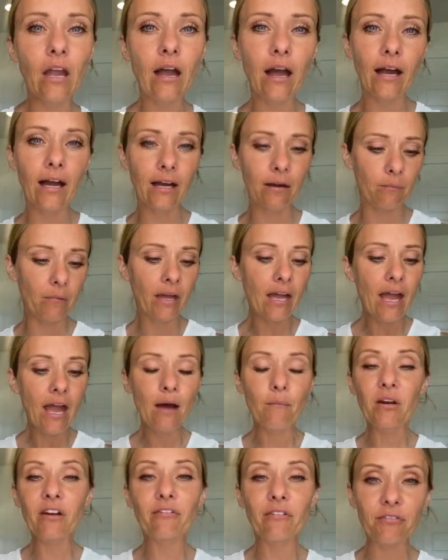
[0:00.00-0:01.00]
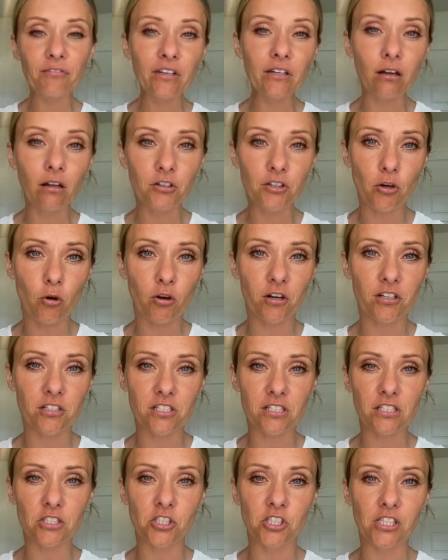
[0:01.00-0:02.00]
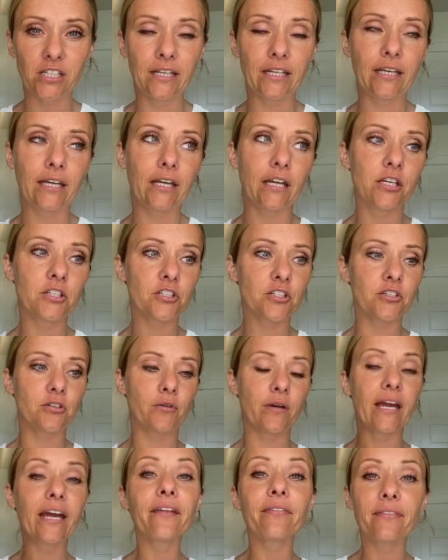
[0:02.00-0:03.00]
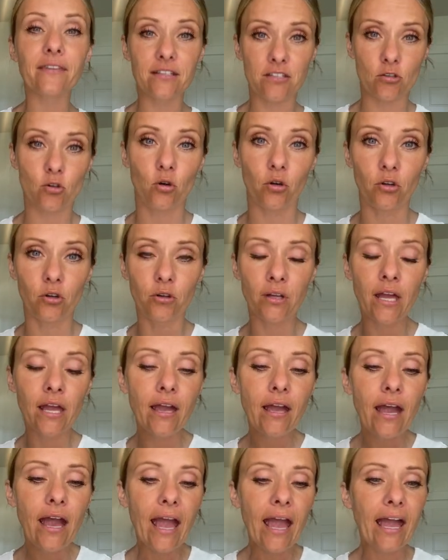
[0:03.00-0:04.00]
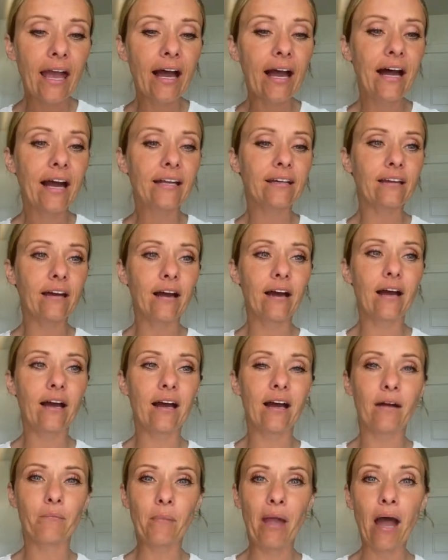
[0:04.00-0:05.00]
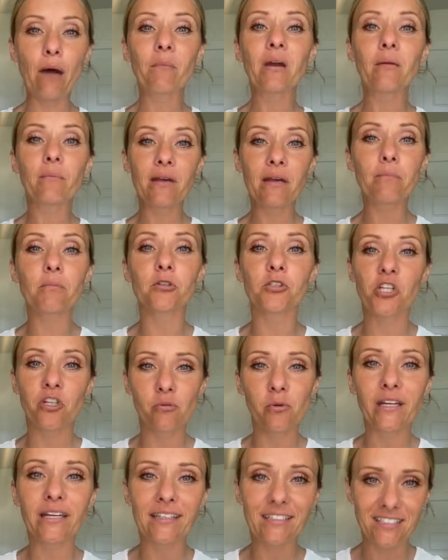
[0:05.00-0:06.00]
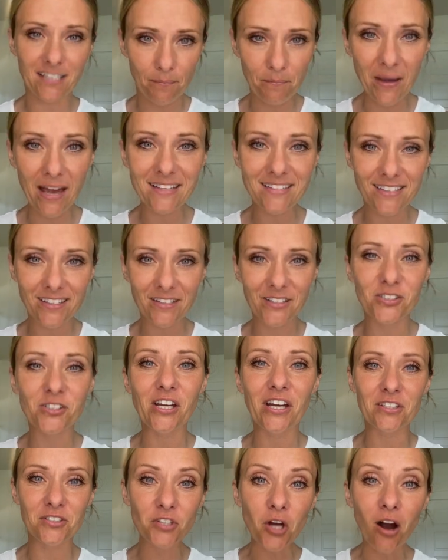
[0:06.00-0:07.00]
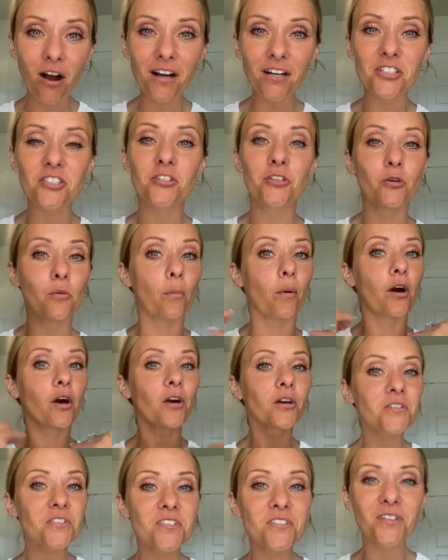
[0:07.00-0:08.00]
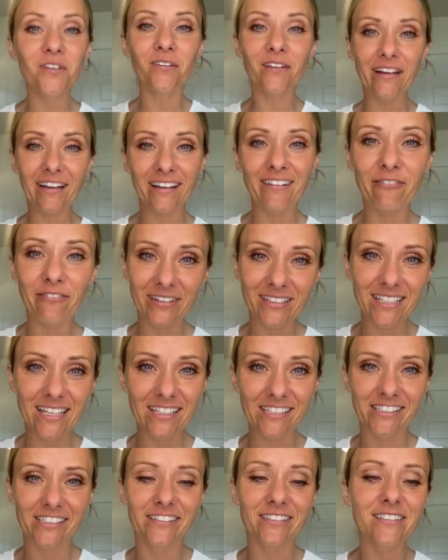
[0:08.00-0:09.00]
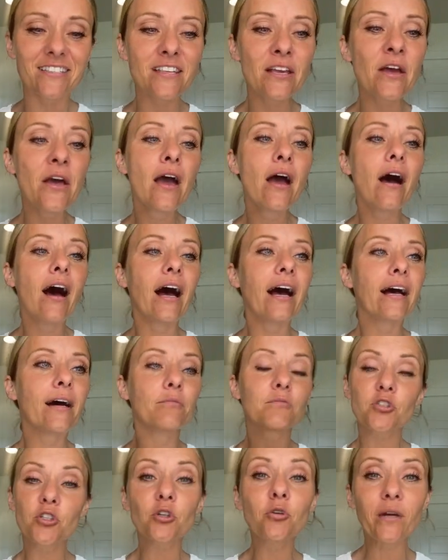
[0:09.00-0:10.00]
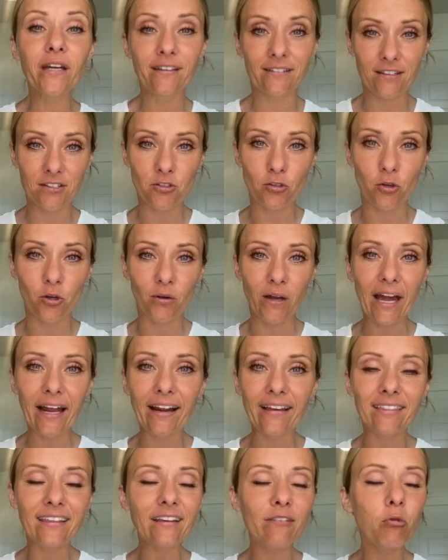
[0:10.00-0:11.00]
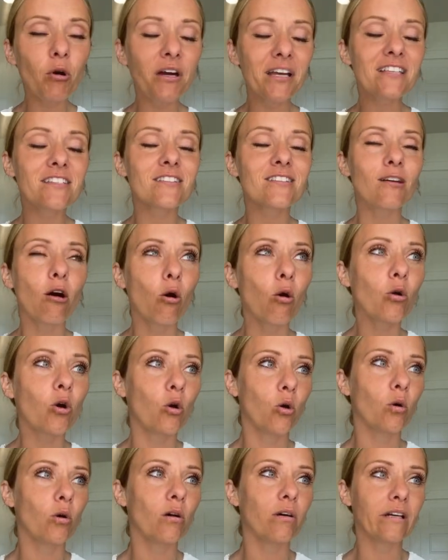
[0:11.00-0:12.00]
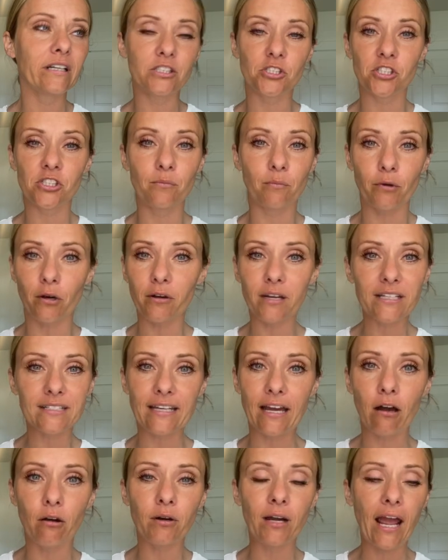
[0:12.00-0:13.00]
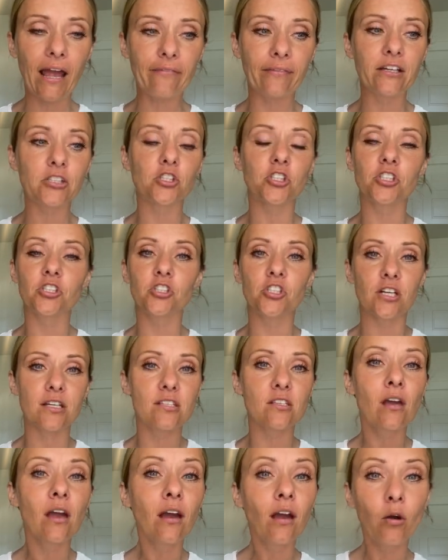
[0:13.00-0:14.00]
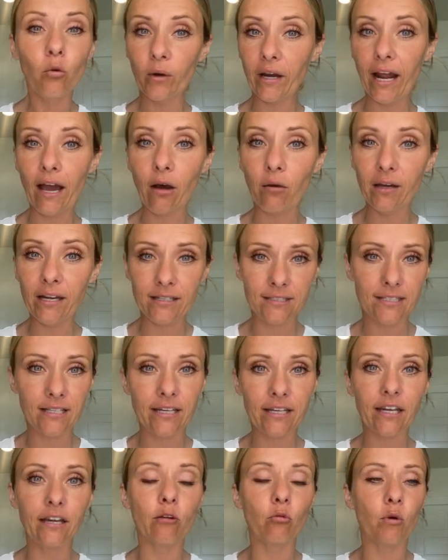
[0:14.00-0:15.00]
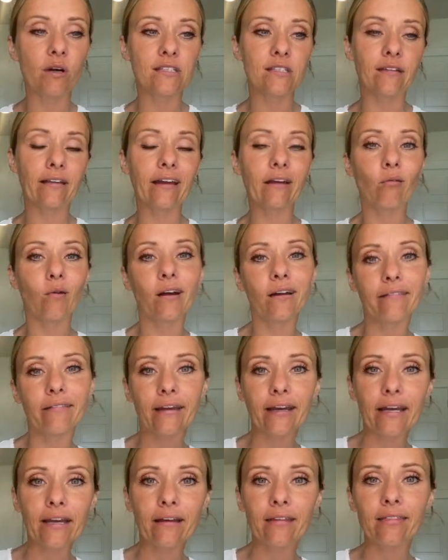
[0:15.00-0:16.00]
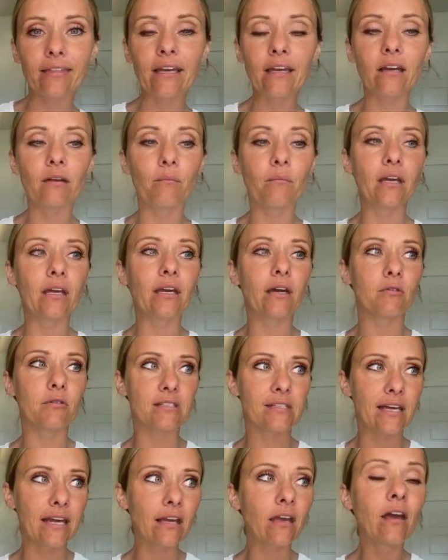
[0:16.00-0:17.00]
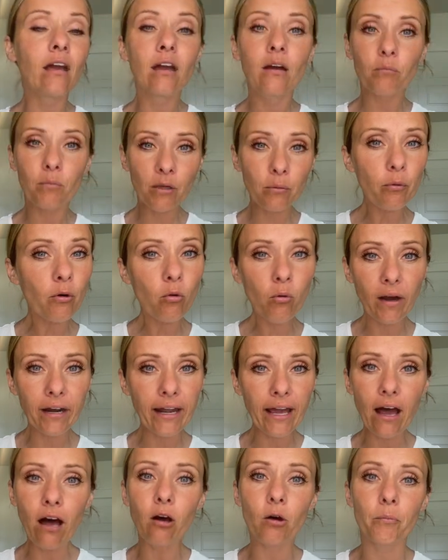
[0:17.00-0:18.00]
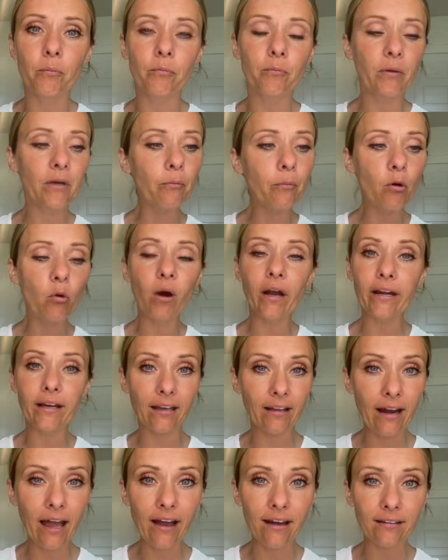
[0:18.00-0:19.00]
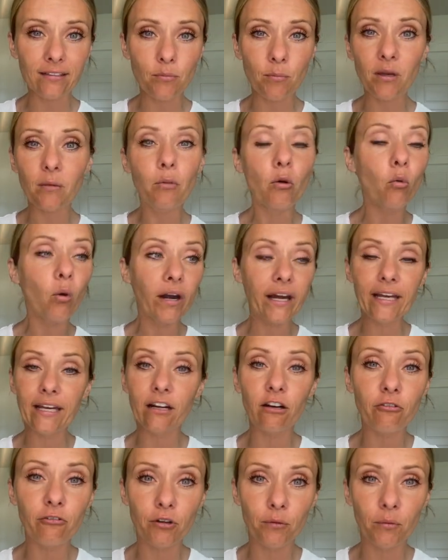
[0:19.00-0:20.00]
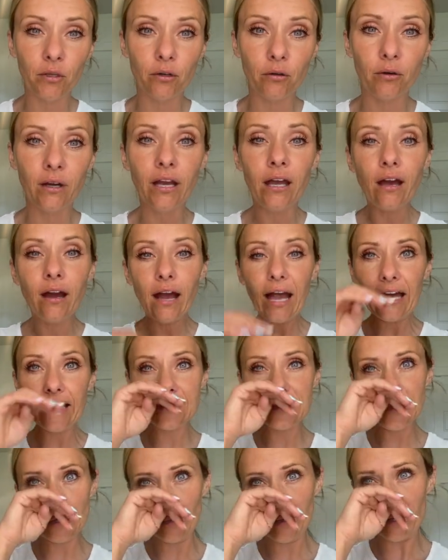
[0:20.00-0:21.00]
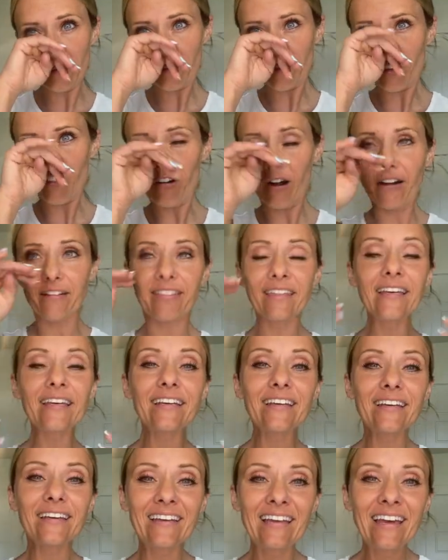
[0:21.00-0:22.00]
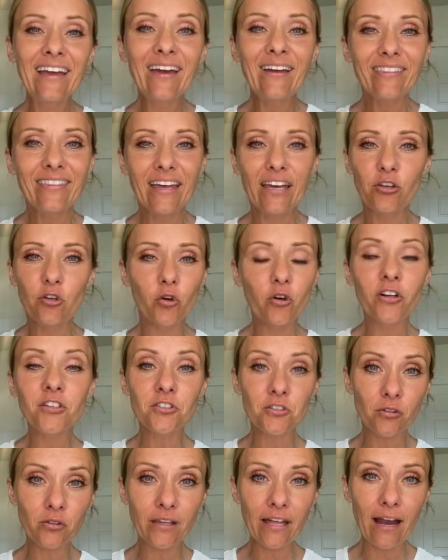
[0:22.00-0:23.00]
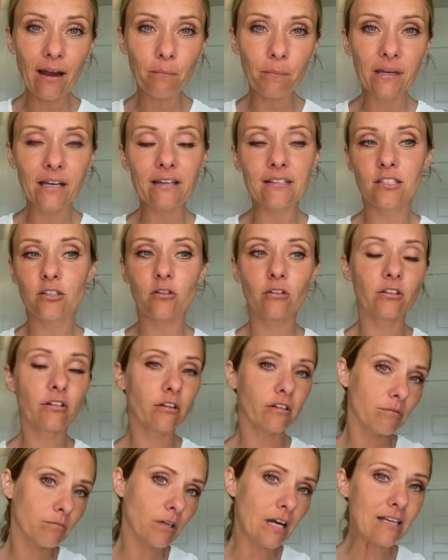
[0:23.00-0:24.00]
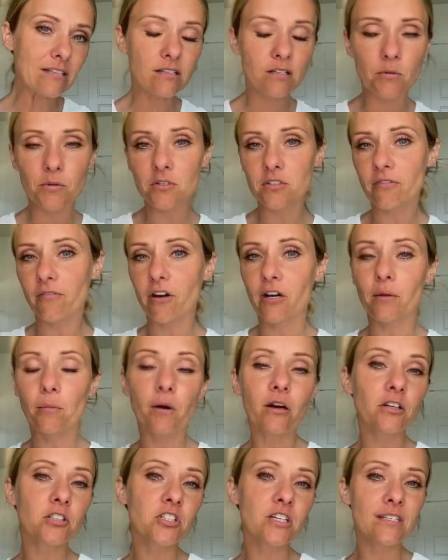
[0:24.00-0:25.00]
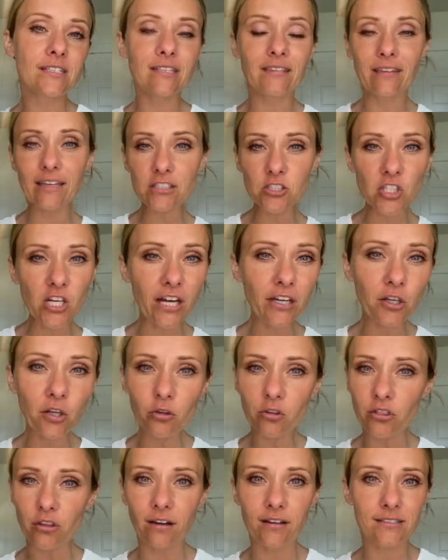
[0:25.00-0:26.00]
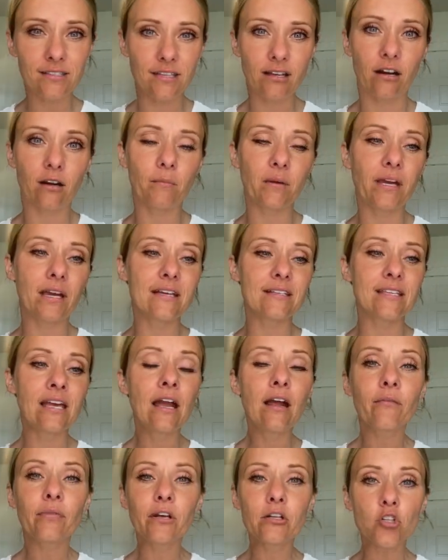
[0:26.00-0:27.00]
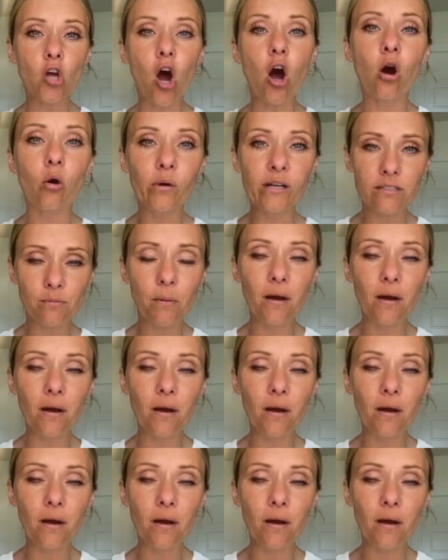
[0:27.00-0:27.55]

Um, how many $50 orders did she need to hit this goal? and um, how many people she would need to message and talk to personal invitations um, to hit this goal. And I think what is so cool is she broke it down and then she just went out and did it. It wasn't like, what are they going to think of me? It was like, People want to help. People want to connect. People want to hear from you. And so if you are thinking that you couldn't do that because you, your customers have already purchased and like check your thoughts here because there's always